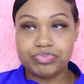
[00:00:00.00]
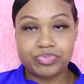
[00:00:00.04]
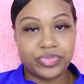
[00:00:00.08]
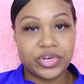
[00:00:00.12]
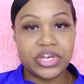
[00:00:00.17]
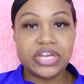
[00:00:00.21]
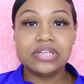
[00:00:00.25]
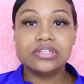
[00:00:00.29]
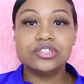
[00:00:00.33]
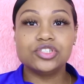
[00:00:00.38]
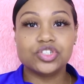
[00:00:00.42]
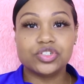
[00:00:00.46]

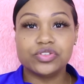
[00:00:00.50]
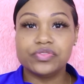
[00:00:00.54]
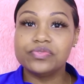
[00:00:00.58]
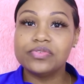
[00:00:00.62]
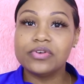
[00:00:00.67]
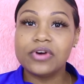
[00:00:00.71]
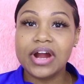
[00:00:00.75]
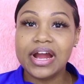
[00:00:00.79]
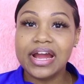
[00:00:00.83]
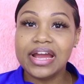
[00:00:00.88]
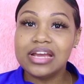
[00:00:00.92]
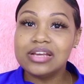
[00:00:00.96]
picture
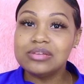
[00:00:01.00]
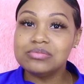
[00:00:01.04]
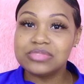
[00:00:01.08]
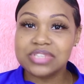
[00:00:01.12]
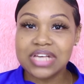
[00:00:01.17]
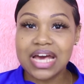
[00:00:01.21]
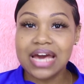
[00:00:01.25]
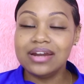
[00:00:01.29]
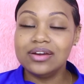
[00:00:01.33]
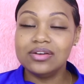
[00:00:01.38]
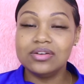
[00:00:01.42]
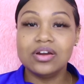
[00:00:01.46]
frames,
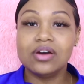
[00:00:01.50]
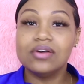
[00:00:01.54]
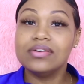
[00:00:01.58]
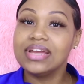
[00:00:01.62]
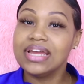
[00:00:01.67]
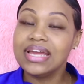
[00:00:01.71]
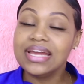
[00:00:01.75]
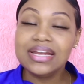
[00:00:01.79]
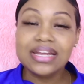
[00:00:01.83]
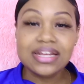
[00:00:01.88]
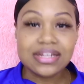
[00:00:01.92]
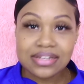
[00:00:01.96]
I don't know,
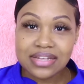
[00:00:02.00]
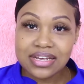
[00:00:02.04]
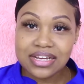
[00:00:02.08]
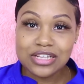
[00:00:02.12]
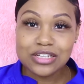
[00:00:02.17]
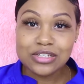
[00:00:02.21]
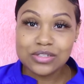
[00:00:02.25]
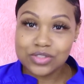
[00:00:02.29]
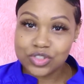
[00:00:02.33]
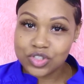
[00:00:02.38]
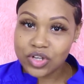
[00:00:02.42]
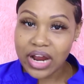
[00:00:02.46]

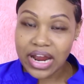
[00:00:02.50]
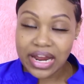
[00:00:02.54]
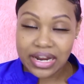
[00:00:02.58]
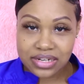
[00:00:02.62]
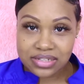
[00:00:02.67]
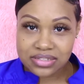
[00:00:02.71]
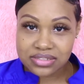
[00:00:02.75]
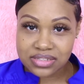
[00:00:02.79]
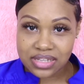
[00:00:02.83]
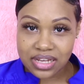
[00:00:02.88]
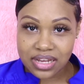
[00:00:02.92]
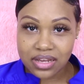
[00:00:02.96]
anything you're trying
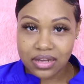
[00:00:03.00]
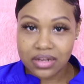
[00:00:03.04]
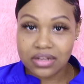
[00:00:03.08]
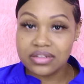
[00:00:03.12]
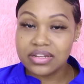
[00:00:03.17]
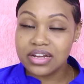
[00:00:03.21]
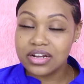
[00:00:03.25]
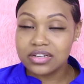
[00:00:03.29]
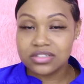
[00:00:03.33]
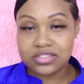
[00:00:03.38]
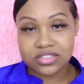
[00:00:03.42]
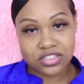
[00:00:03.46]
to sell,
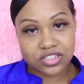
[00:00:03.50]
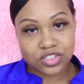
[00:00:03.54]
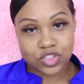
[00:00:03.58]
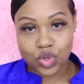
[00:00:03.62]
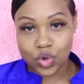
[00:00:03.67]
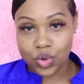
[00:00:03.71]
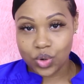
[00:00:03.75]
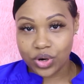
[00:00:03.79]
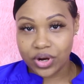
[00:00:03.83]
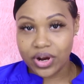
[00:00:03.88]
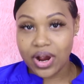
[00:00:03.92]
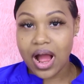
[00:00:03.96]
there's a
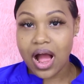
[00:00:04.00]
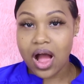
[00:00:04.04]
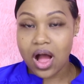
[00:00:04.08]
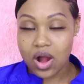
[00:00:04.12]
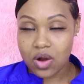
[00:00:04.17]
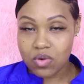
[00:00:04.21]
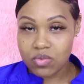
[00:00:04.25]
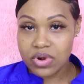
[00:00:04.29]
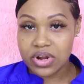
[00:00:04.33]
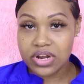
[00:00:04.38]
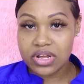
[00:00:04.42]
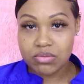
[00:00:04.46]
store
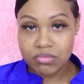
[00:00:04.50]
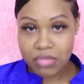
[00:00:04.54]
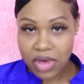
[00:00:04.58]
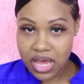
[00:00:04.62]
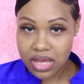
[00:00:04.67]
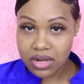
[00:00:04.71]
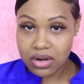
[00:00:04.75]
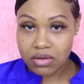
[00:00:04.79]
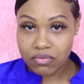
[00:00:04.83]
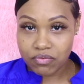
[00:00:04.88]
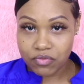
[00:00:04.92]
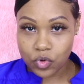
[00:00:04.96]
already
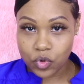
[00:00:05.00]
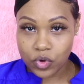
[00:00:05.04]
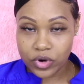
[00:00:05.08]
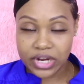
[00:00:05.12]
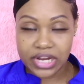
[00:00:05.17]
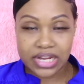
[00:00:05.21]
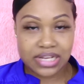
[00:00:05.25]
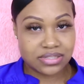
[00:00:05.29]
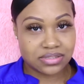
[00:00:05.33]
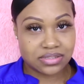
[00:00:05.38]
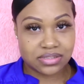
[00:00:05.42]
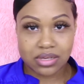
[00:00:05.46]
made up for
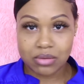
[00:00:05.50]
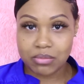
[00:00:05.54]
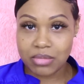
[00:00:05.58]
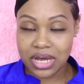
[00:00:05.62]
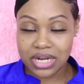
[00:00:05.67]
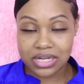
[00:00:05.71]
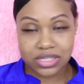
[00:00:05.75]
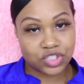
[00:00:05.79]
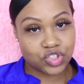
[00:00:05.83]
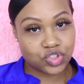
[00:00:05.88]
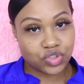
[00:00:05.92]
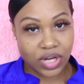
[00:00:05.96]
it, and
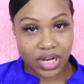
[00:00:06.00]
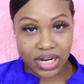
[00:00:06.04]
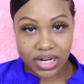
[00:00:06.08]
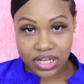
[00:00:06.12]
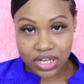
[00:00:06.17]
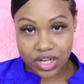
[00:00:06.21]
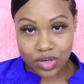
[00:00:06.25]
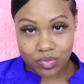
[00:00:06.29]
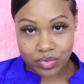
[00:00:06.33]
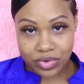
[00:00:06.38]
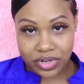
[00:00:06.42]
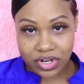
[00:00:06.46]
somebody's trying to
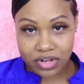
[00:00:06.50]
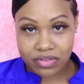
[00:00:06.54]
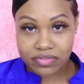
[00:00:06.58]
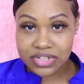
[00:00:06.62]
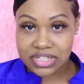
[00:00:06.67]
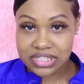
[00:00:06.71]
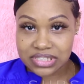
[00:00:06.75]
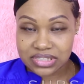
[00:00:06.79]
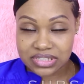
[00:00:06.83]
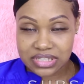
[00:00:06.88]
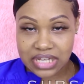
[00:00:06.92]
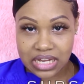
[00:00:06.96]
get rid of it
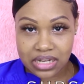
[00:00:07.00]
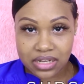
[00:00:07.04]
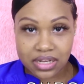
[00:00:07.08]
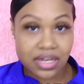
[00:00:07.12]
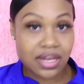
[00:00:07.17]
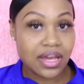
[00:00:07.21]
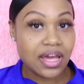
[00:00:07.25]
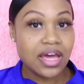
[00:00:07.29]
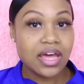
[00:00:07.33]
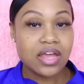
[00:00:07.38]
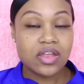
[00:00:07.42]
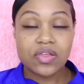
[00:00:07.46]
and sell
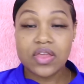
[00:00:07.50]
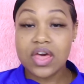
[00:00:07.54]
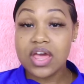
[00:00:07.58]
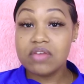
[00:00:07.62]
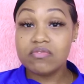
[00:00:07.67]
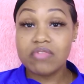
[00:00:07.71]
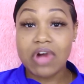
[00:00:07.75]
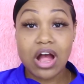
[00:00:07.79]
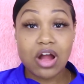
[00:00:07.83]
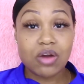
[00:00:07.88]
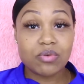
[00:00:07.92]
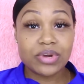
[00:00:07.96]
it.
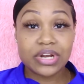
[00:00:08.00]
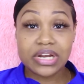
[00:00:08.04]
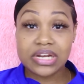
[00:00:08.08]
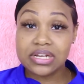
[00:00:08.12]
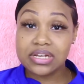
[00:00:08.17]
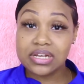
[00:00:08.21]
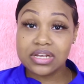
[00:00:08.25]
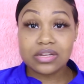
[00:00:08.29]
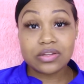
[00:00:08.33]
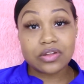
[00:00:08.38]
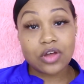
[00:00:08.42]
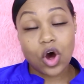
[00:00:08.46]
They've already
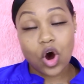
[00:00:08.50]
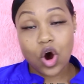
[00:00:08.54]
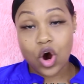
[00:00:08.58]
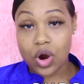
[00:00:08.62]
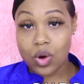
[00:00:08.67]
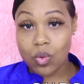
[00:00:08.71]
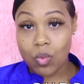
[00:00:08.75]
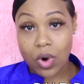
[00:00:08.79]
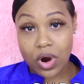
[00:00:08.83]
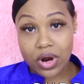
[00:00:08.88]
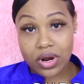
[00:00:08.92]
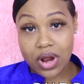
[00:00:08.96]
did the
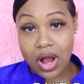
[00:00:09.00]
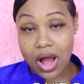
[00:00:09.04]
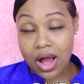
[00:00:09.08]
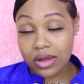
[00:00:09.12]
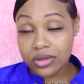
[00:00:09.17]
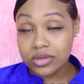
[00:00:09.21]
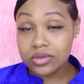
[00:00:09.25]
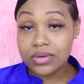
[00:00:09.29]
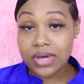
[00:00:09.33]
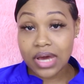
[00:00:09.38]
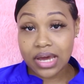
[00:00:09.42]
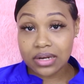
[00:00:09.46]
hard work. All
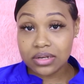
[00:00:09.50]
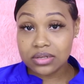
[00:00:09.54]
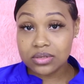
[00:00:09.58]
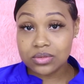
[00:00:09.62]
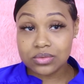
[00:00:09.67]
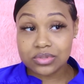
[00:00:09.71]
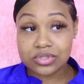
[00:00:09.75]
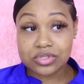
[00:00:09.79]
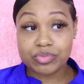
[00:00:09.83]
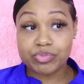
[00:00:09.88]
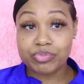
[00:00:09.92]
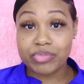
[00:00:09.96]
you got to do
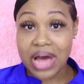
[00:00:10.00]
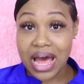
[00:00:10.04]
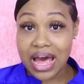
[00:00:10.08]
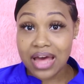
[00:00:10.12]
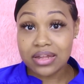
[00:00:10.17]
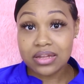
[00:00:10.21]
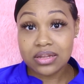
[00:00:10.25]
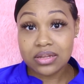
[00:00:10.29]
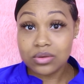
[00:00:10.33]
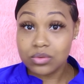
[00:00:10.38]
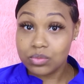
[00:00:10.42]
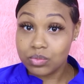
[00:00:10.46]
is
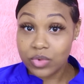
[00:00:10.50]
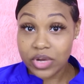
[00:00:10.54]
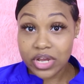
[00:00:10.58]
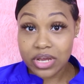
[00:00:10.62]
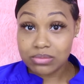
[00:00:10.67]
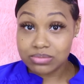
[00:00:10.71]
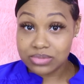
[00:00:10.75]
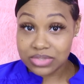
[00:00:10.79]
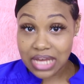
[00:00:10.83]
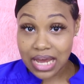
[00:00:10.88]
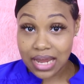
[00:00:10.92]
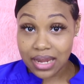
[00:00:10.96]
buy the
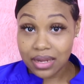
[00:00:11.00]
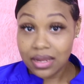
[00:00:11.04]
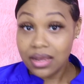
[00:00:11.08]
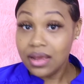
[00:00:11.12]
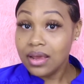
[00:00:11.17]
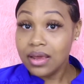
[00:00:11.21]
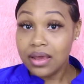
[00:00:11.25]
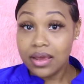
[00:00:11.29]
website